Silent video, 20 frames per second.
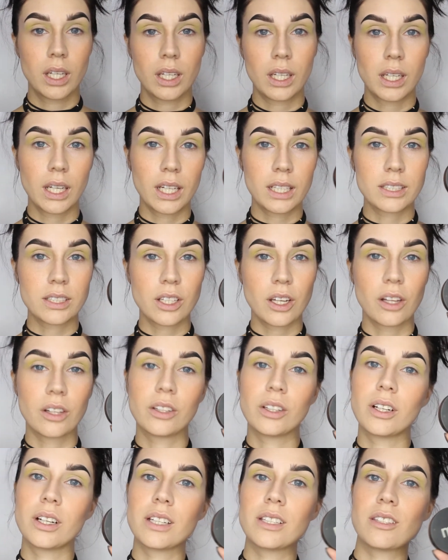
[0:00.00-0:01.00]
Next
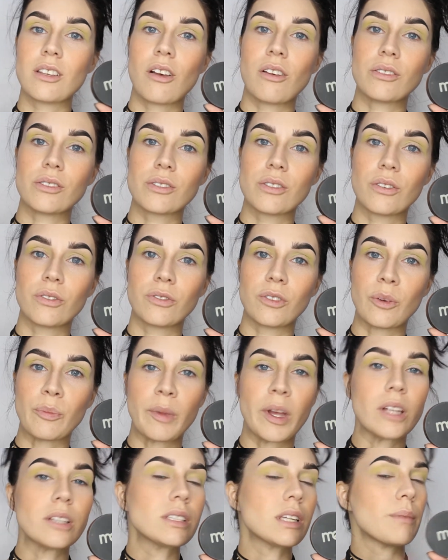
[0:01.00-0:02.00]
color is also from
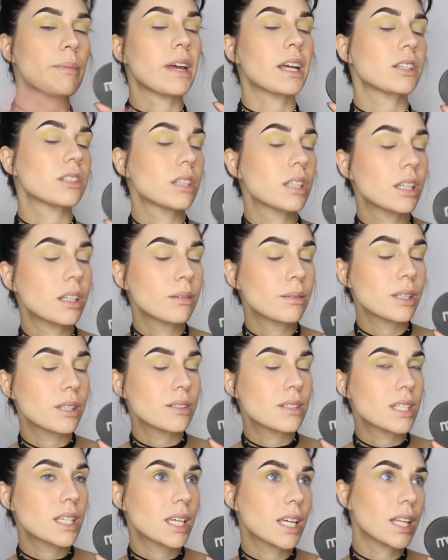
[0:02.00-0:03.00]
Melt. I'm actually going to be
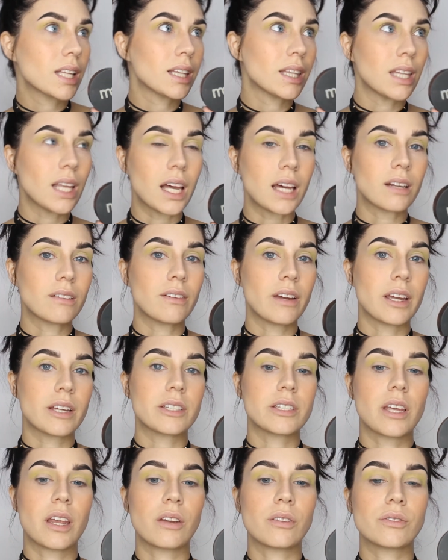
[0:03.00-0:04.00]
using a lot of
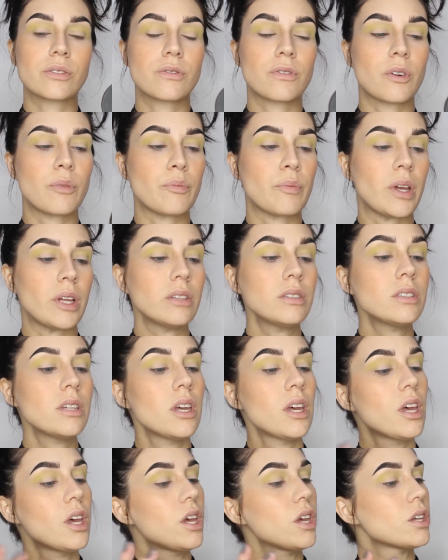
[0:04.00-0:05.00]
eyeshadows from Melt,
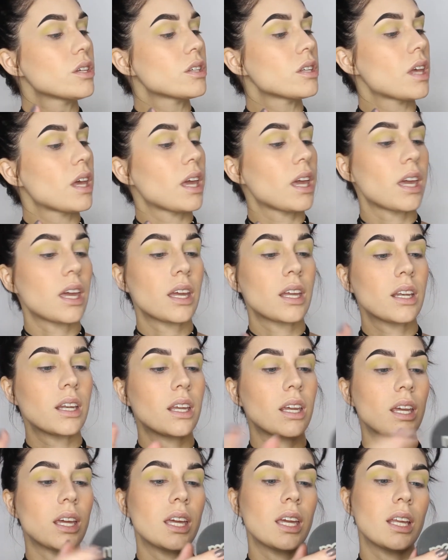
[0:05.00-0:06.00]
and
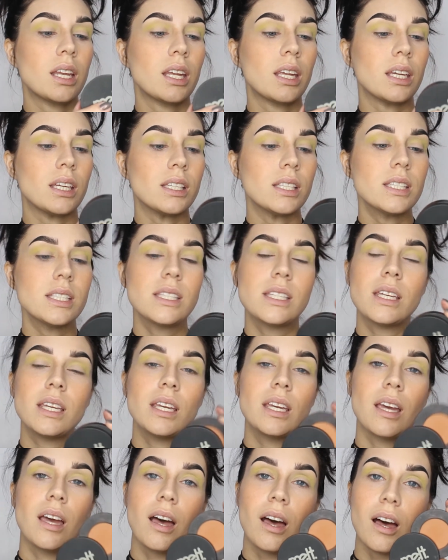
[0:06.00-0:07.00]
it is
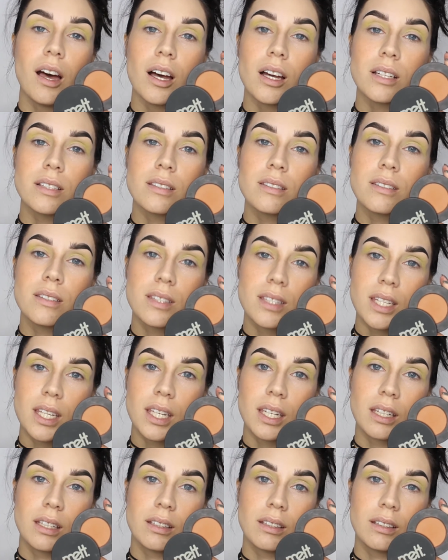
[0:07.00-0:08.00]

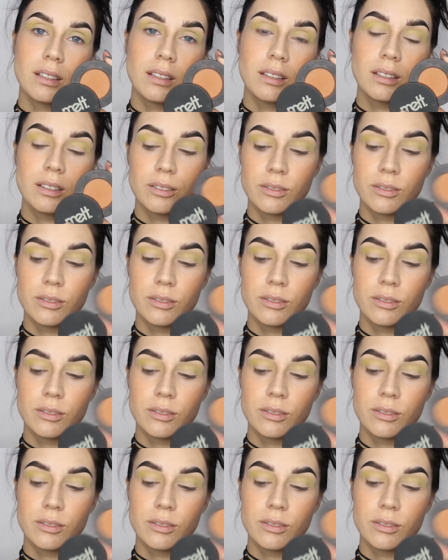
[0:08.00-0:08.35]
Unseen.